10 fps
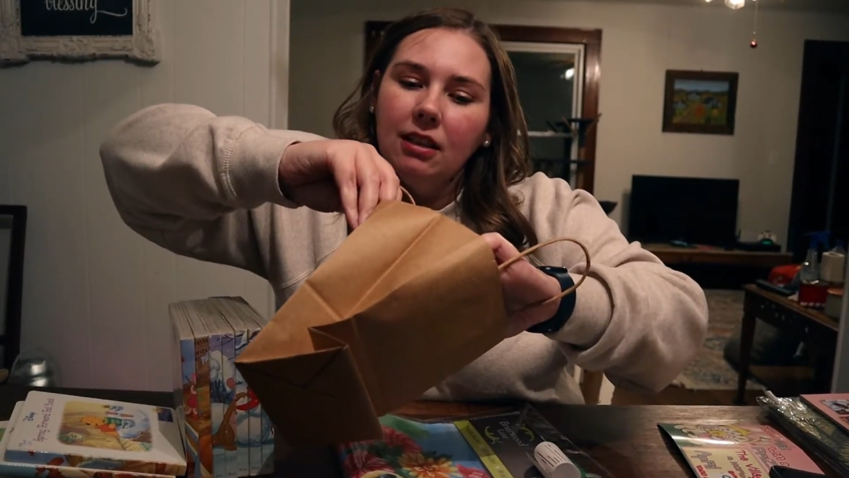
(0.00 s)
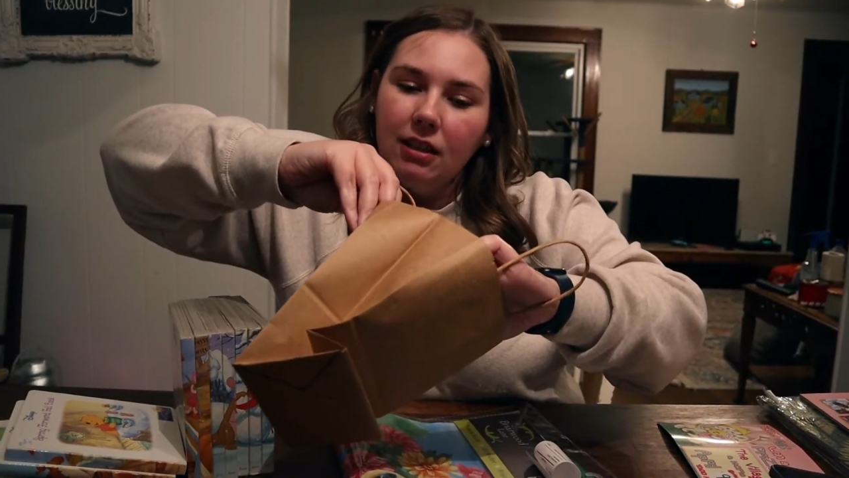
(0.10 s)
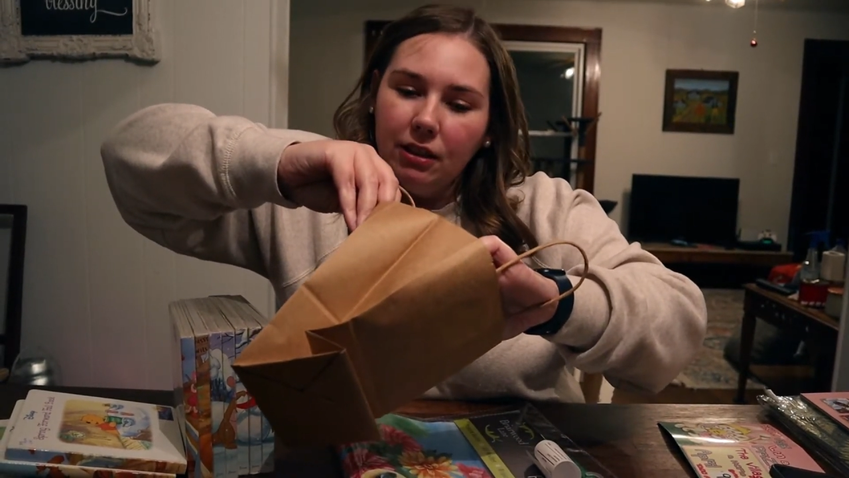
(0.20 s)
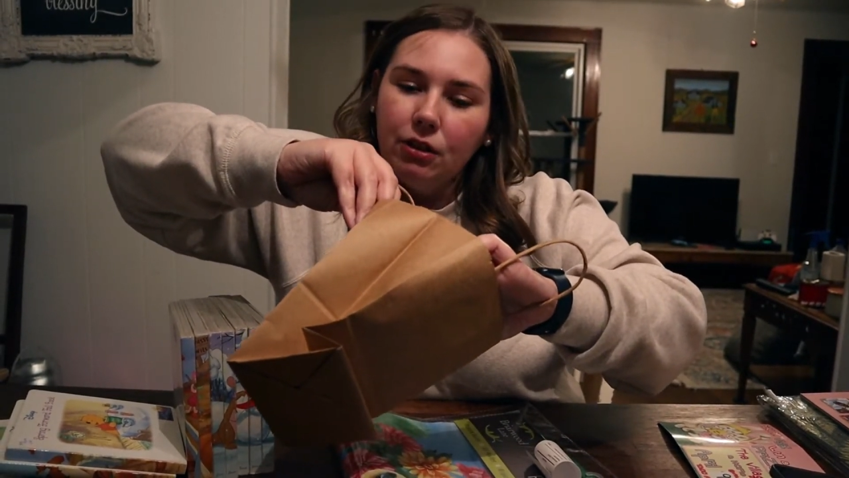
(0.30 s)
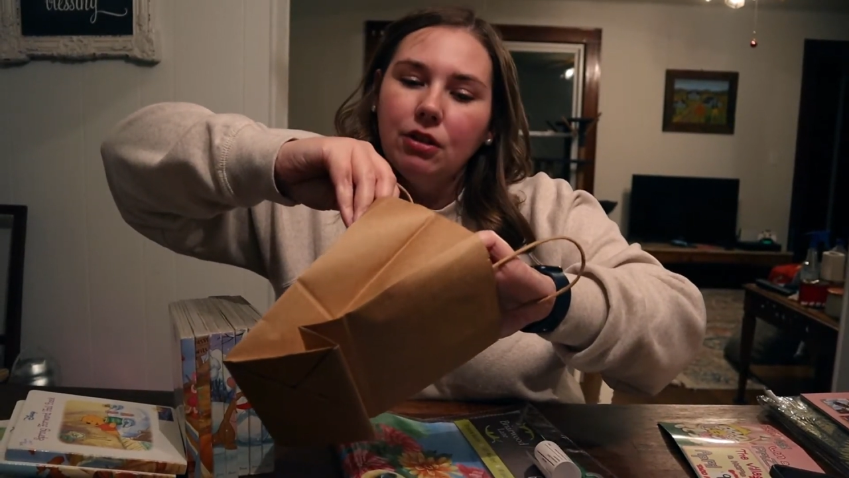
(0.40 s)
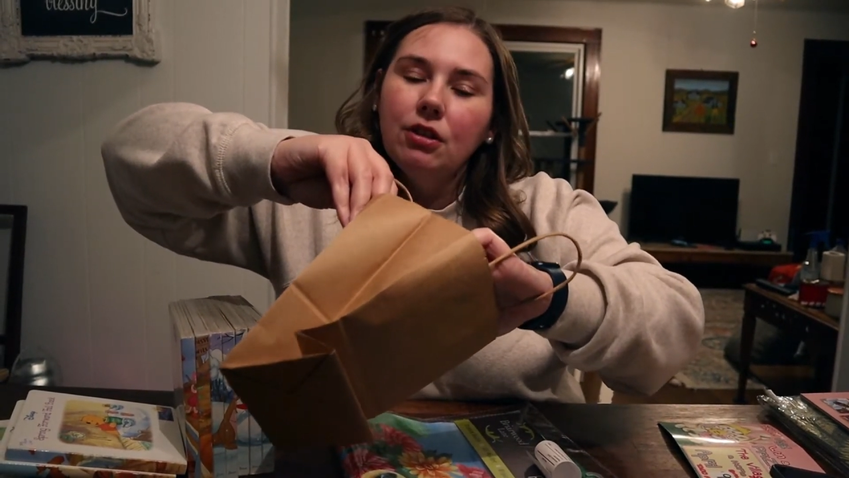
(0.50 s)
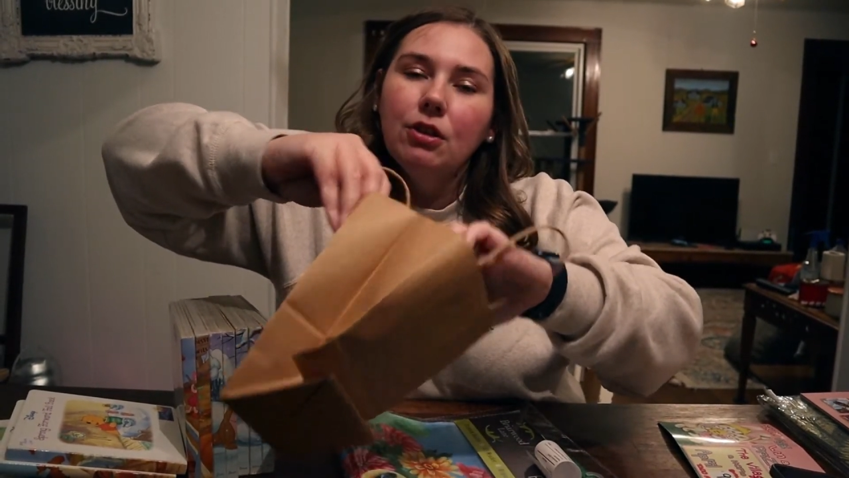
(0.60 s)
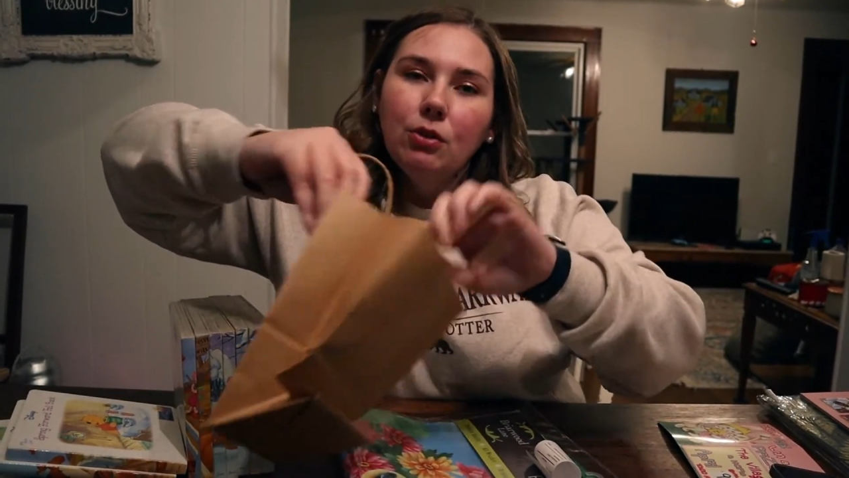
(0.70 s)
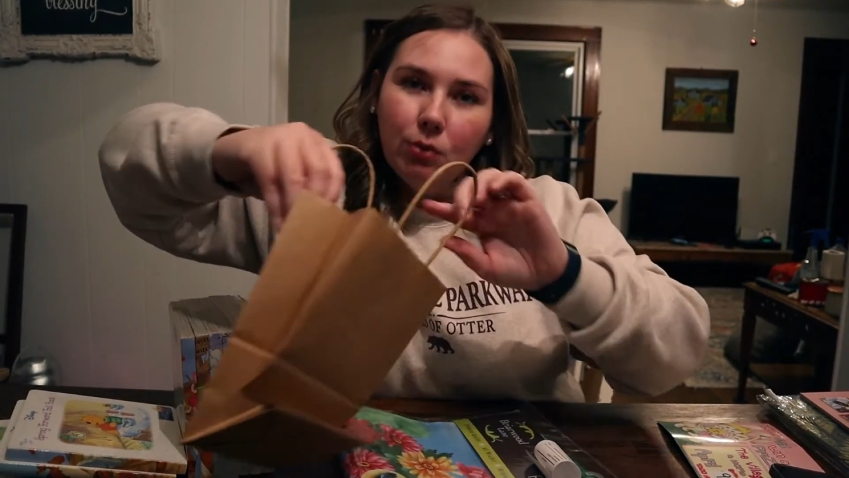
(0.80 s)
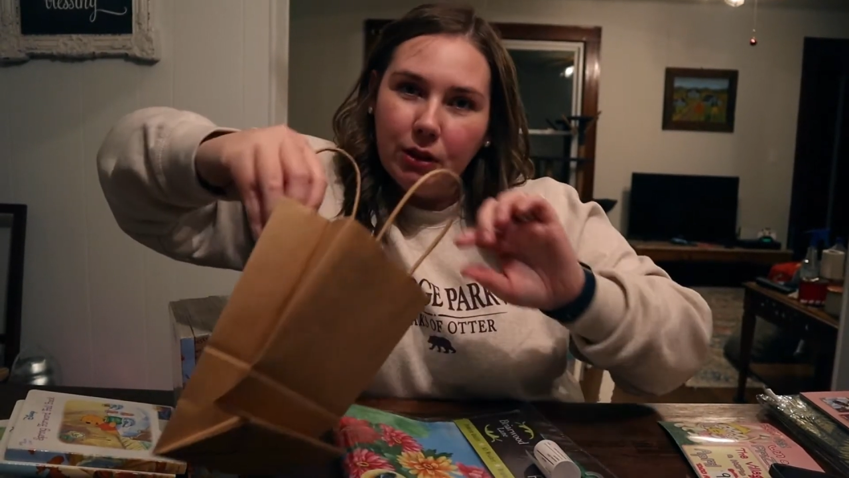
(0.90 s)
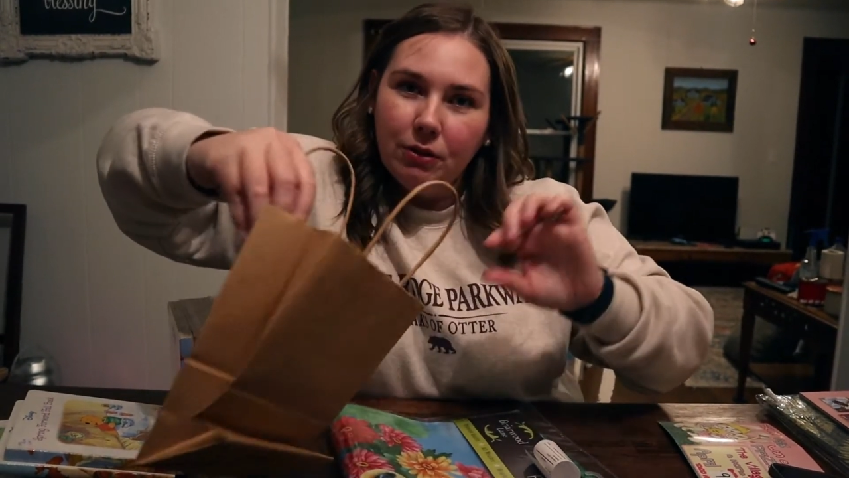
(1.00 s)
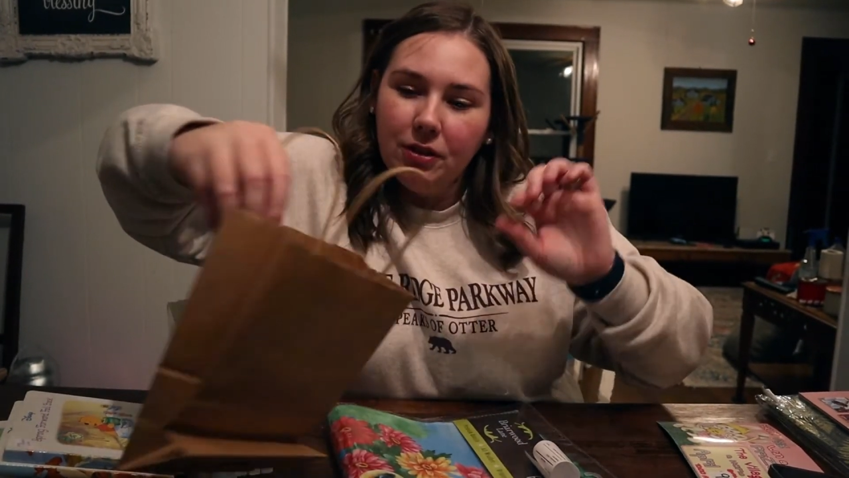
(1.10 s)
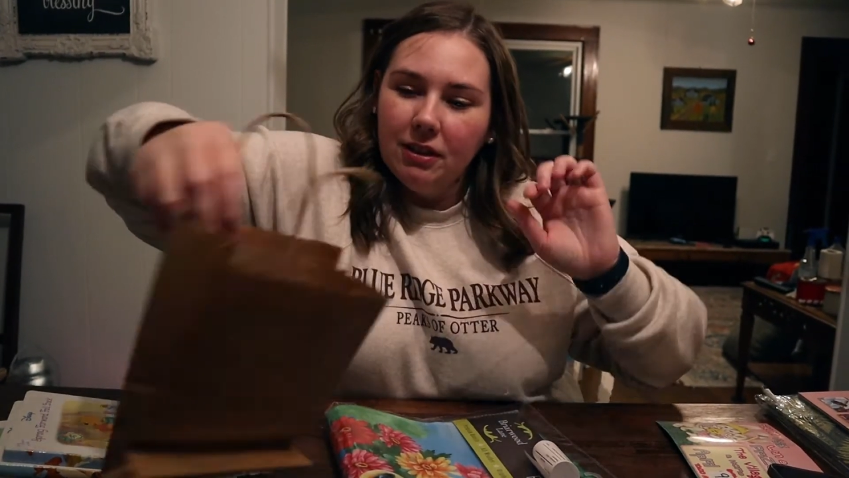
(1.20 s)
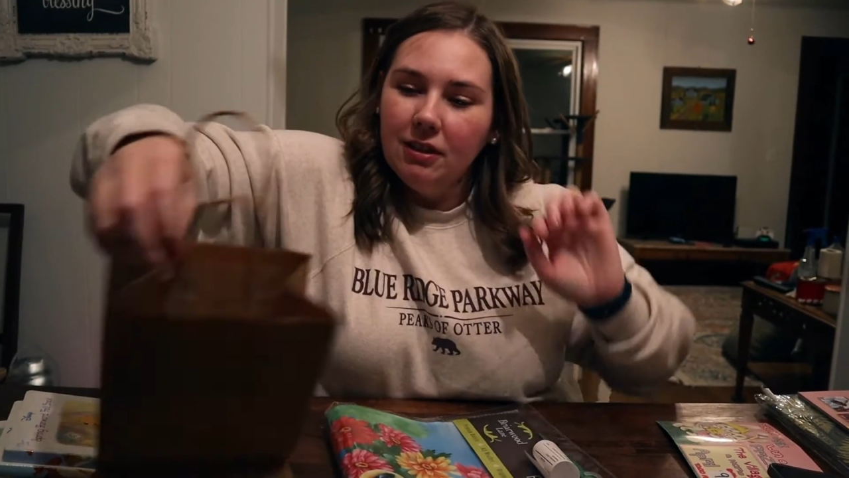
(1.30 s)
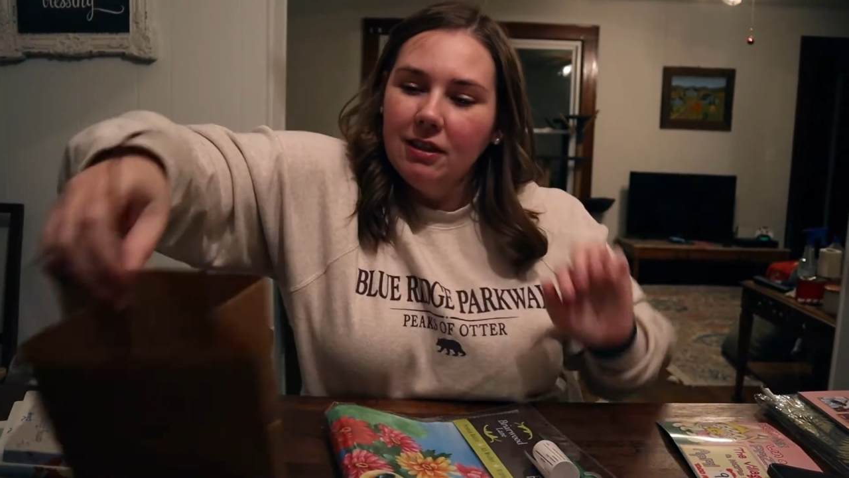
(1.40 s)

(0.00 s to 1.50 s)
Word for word: Glitter Reels.